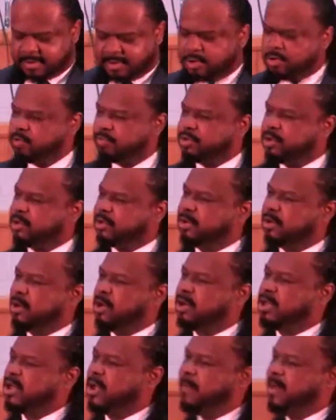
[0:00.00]
You
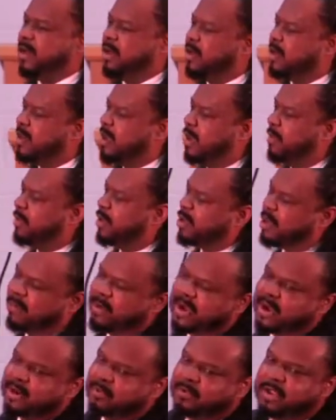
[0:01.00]
better look up. You
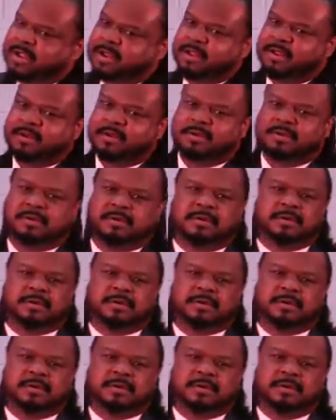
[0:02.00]
better not read it.